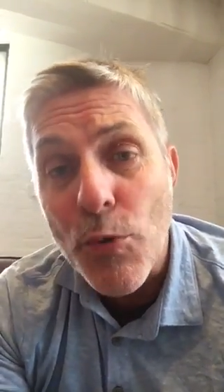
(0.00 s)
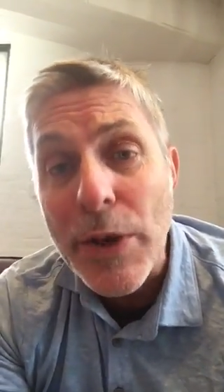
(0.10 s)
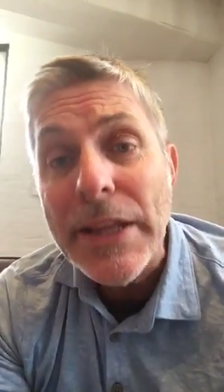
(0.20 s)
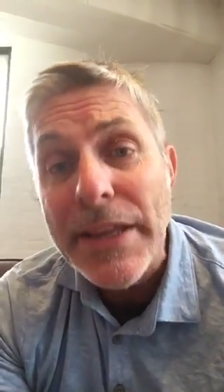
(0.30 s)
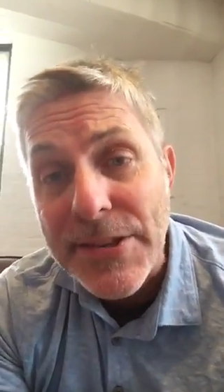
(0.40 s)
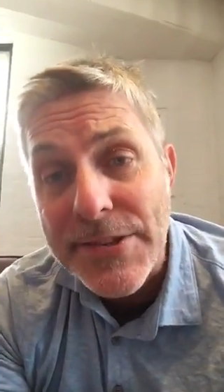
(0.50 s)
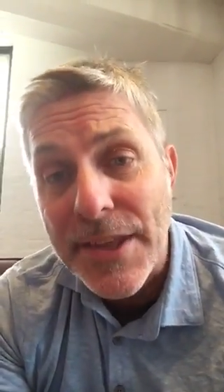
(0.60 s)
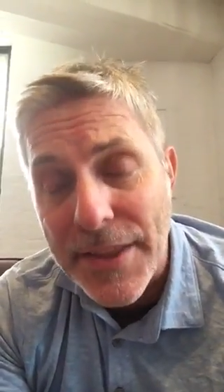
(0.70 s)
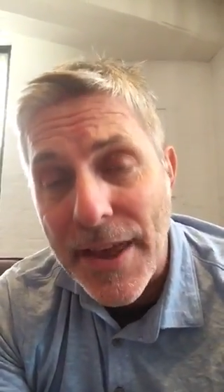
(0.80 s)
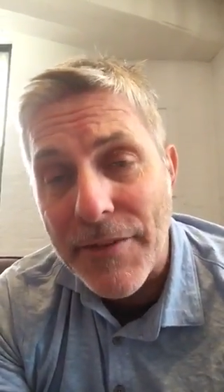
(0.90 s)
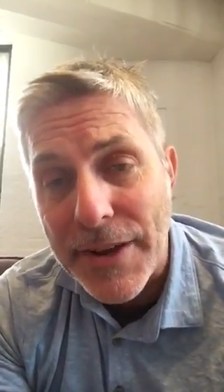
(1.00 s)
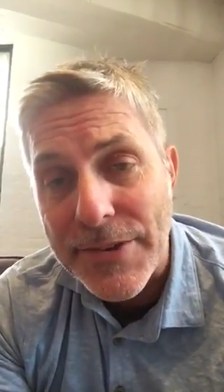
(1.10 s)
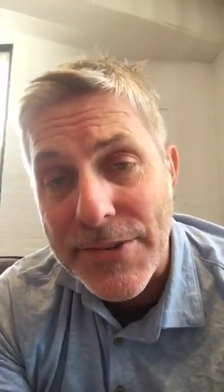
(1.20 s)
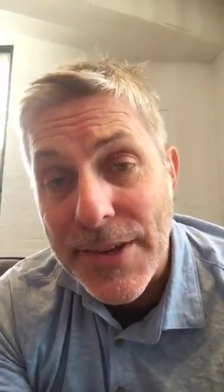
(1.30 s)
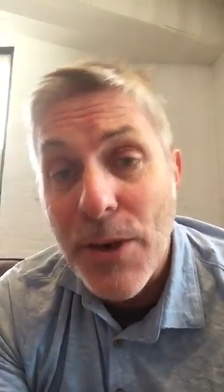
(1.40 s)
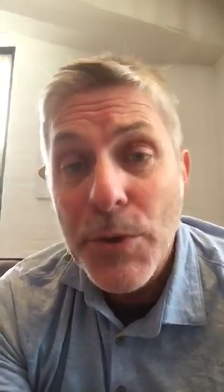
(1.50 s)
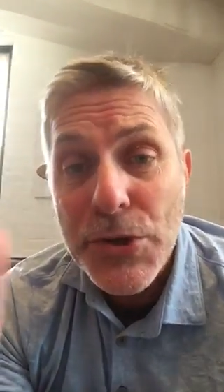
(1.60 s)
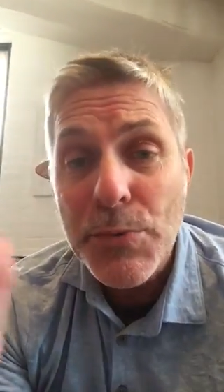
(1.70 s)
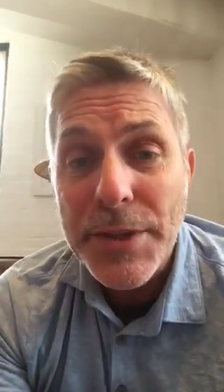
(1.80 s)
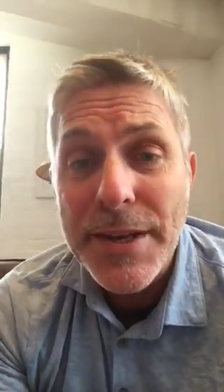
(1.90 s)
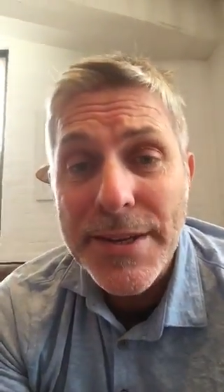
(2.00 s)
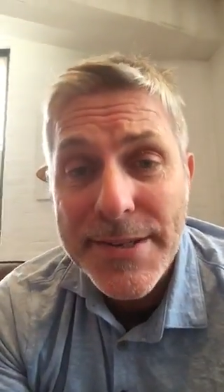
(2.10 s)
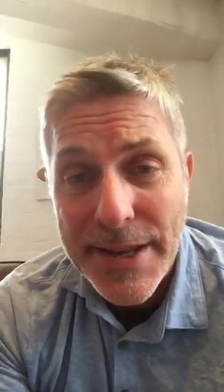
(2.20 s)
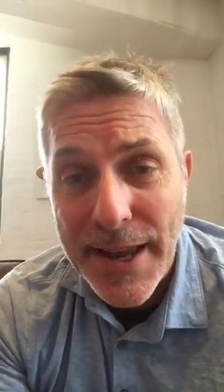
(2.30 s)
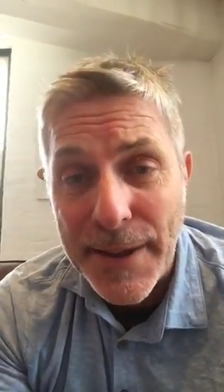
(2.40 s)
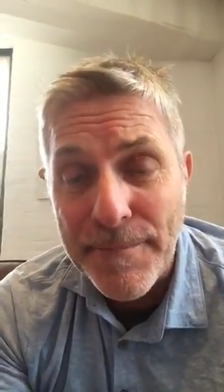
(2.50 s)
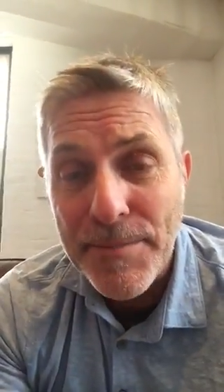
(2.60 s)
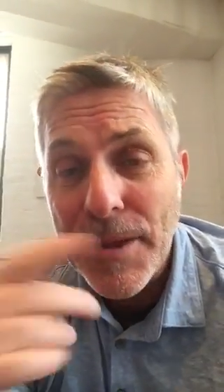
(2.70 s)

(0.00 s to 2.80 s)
release the evidence, which is what they did today.